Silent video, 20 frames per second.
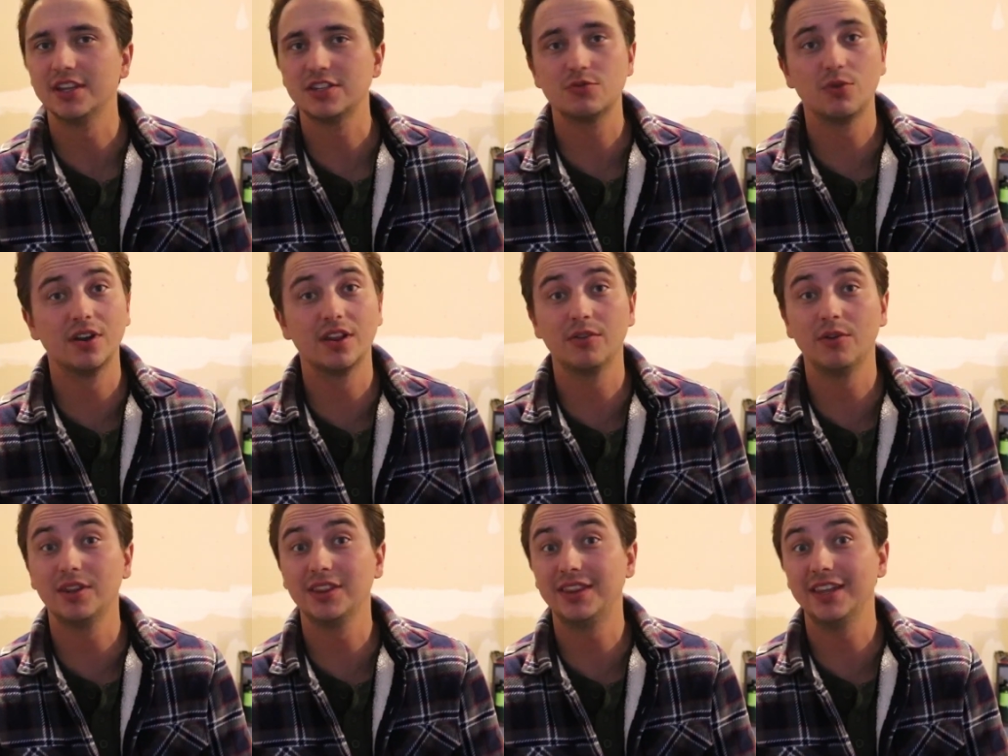It's one
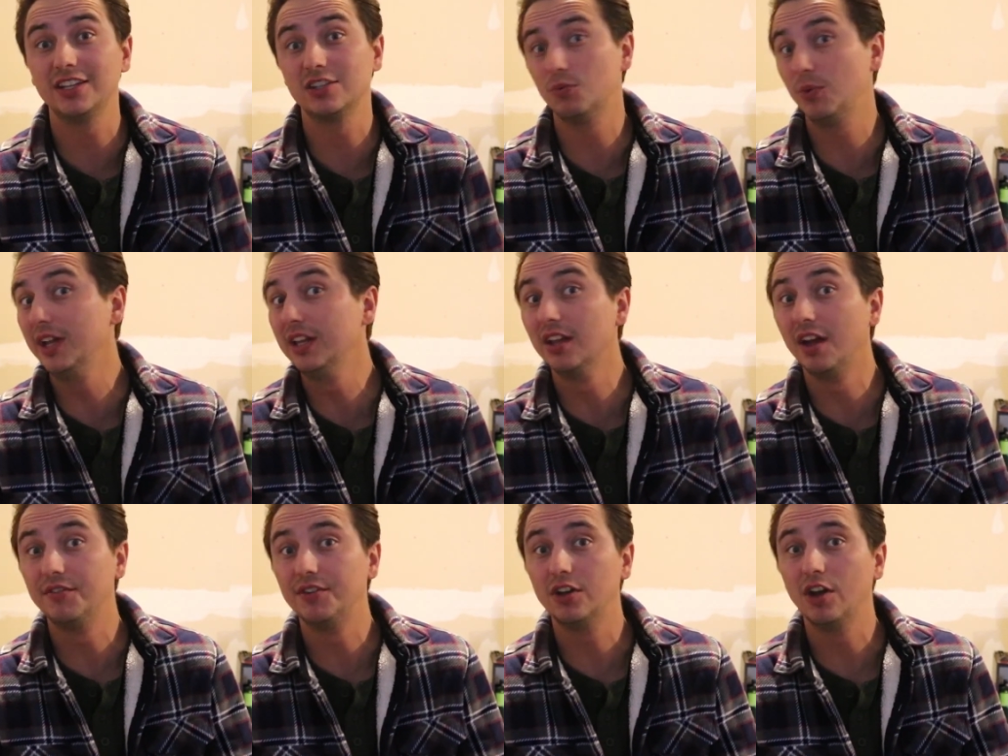of the one things we
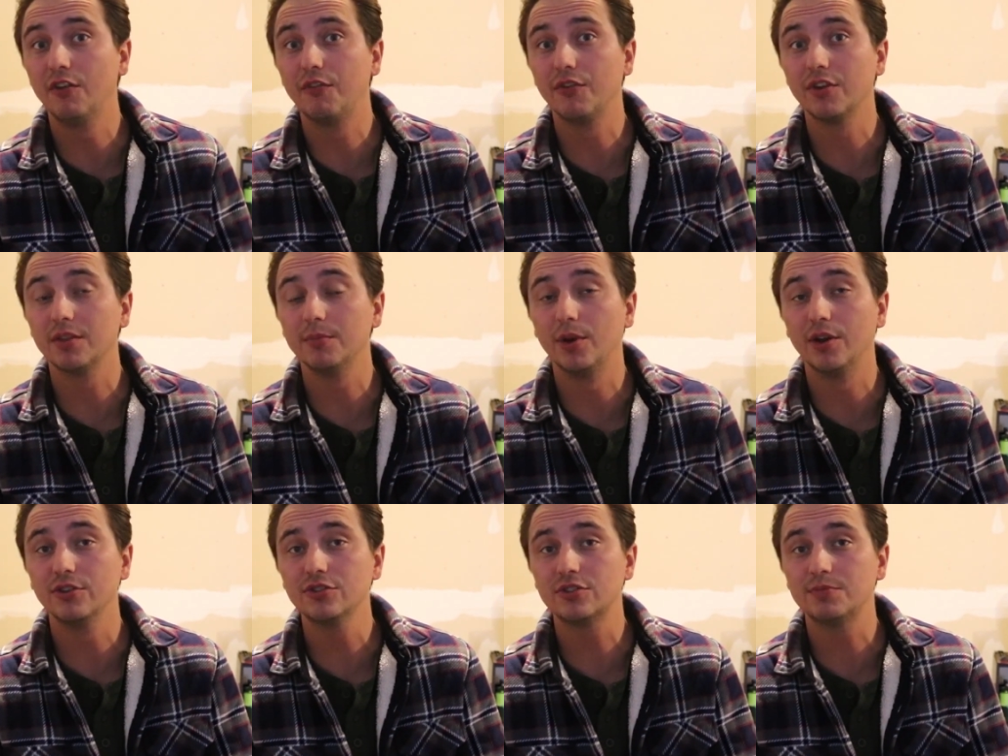love to go for the
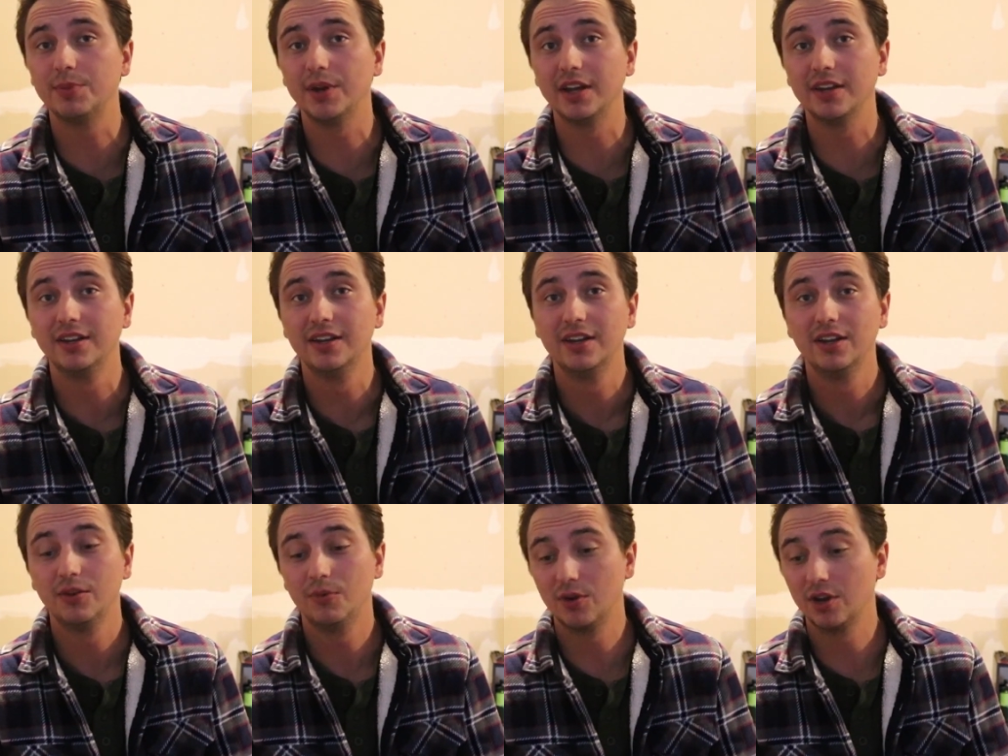most,
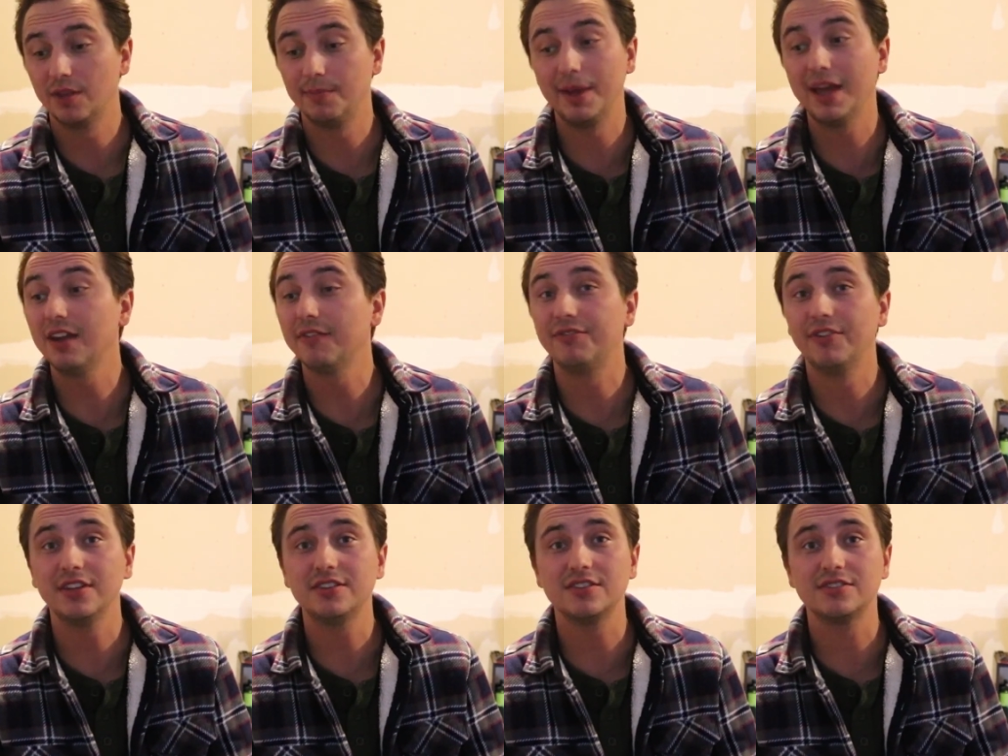but one of the
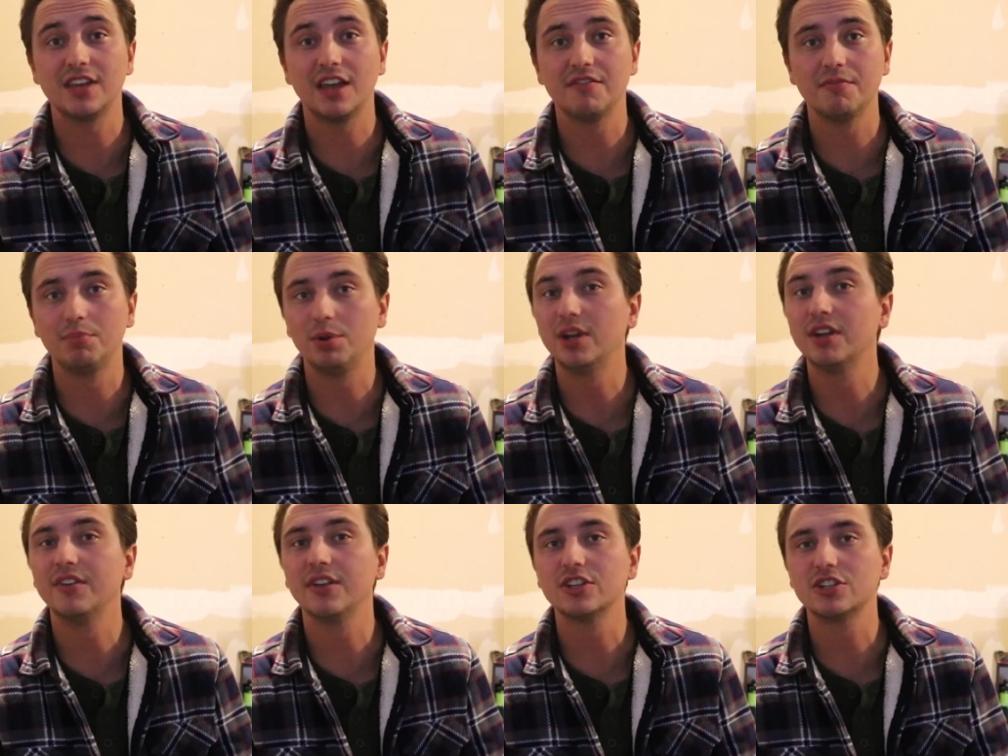benefits is having
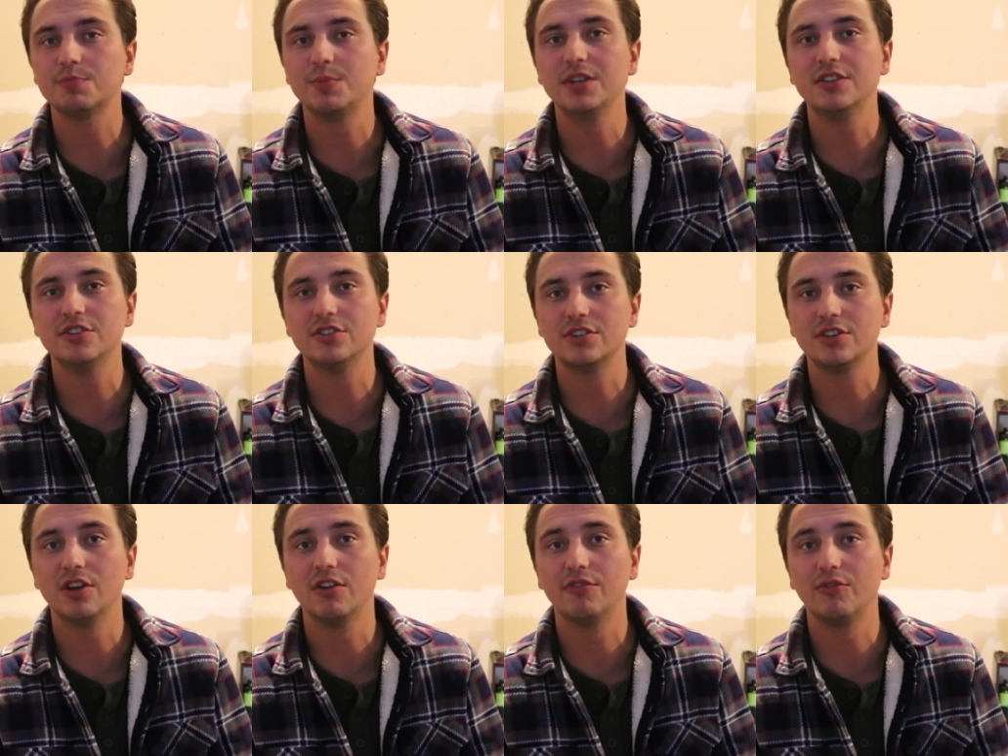plenty of other
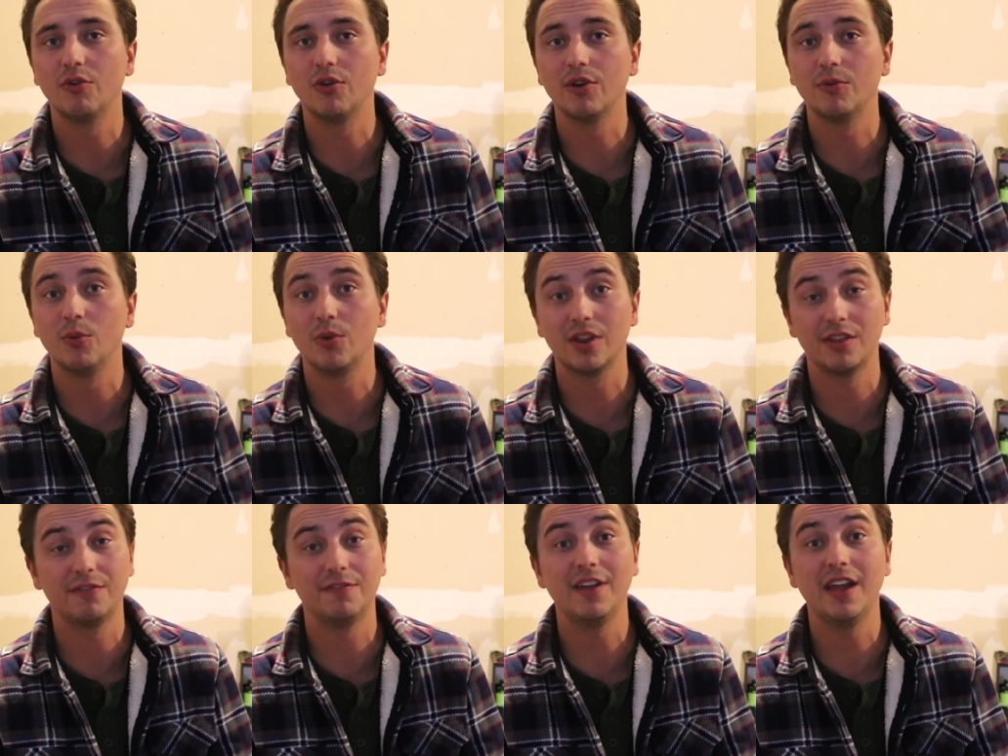species to go for. And
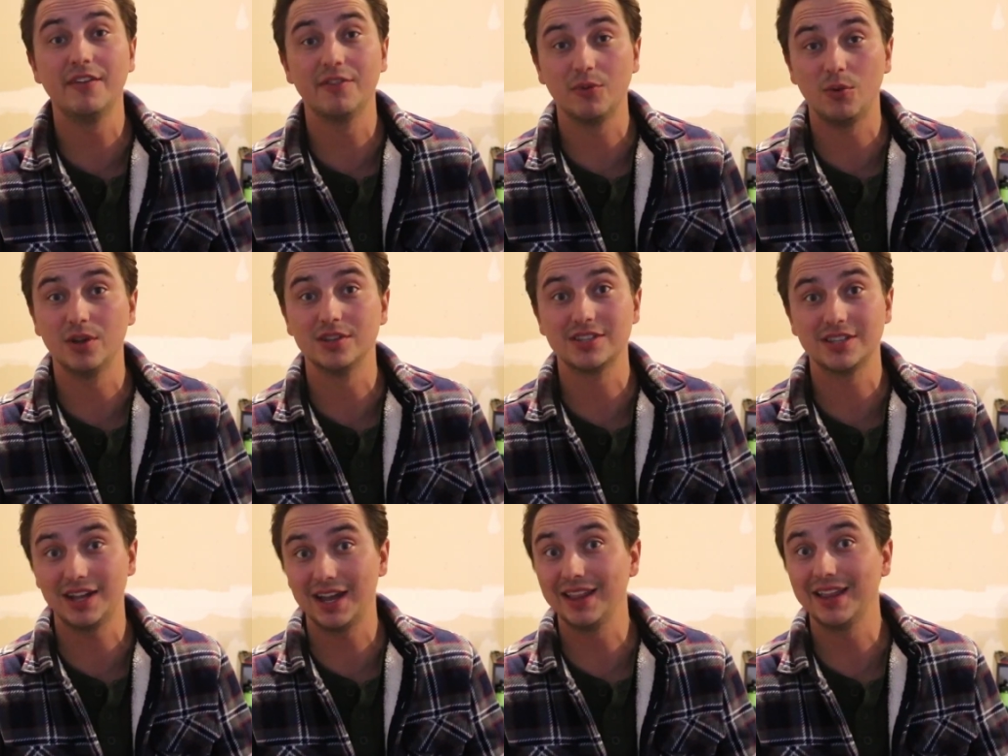one of the favorite
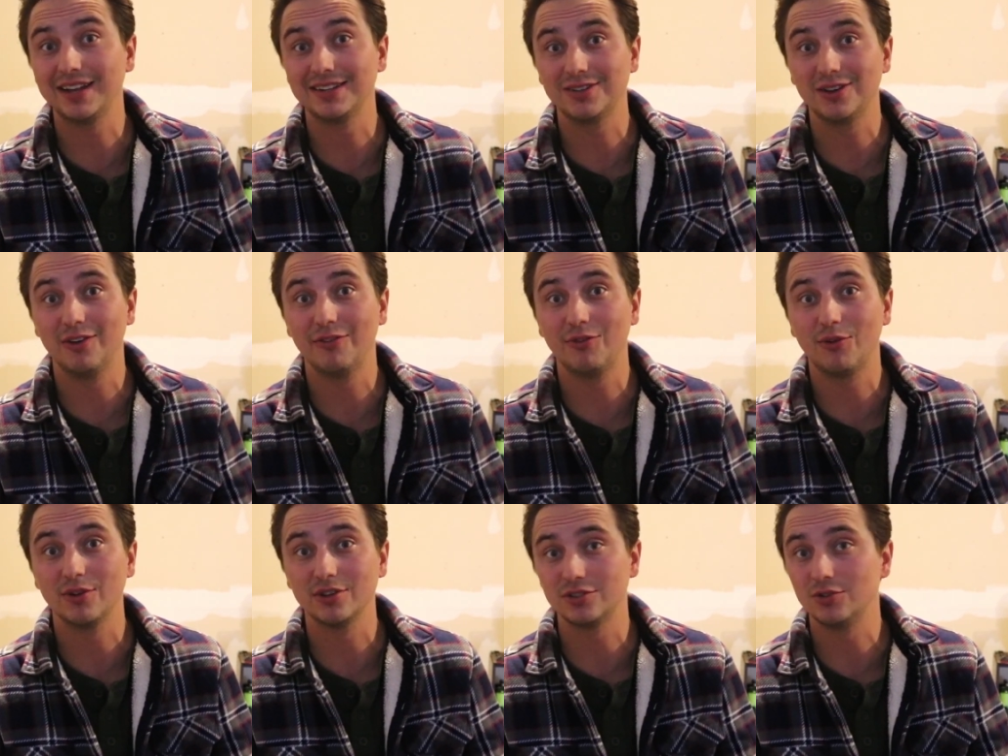ones that I like to go
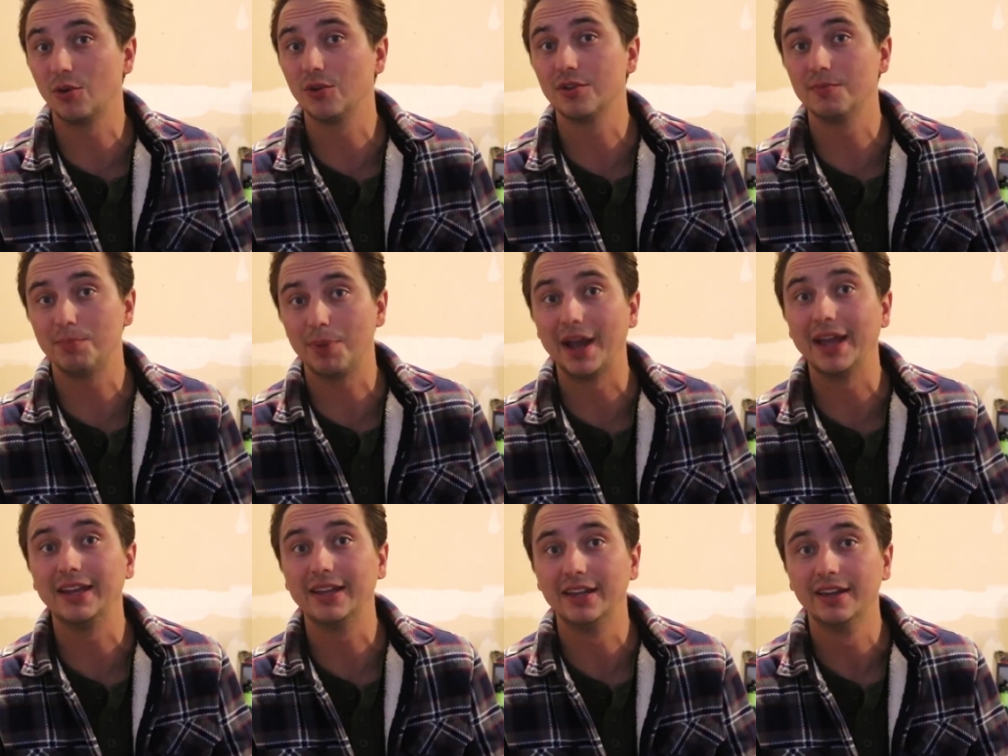for is Northern
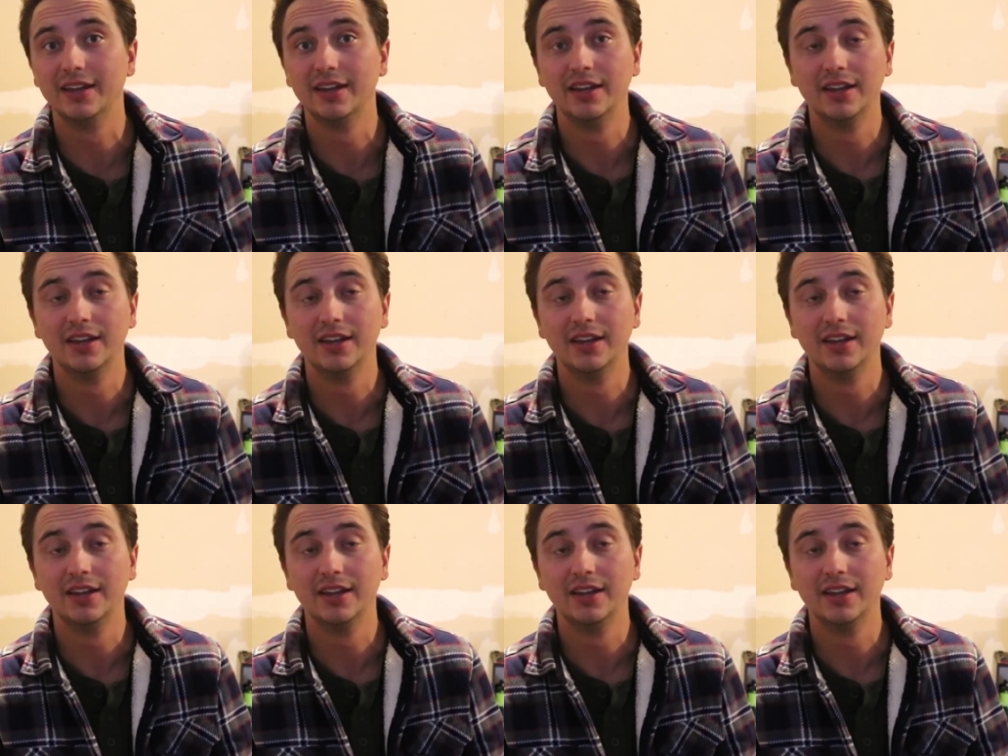Pike.